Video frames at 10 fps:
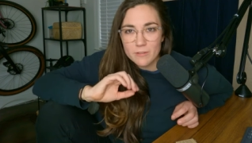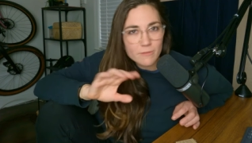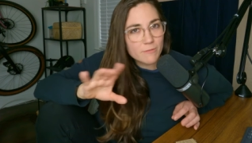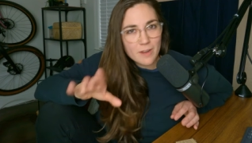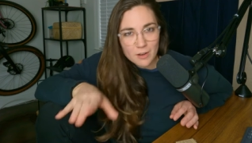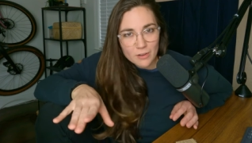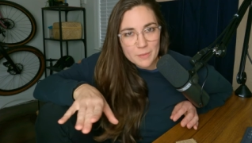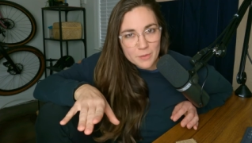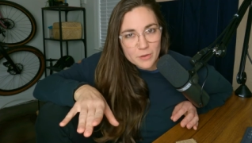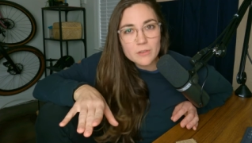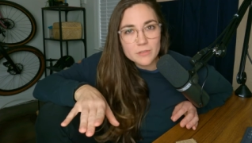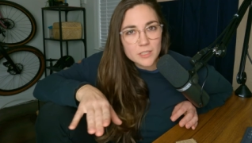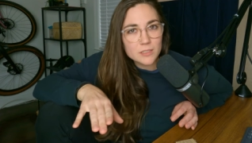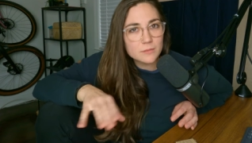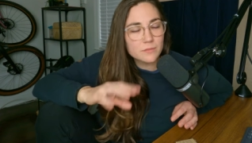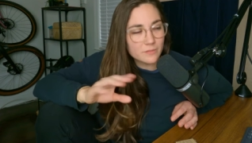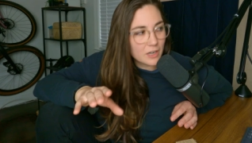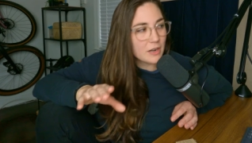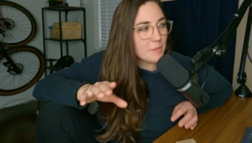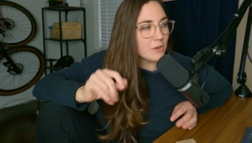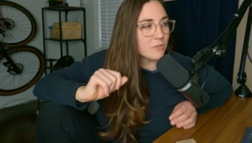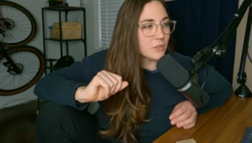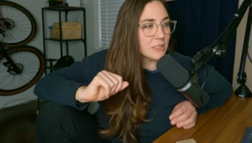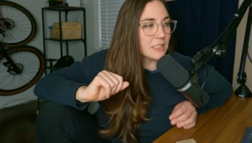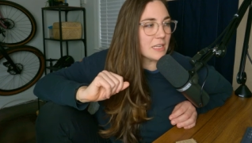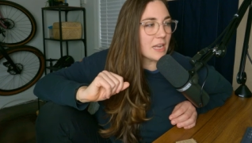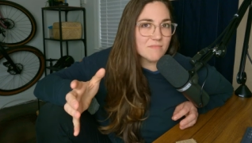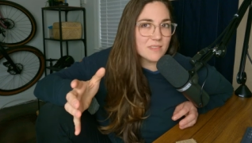Very beautiful indeed.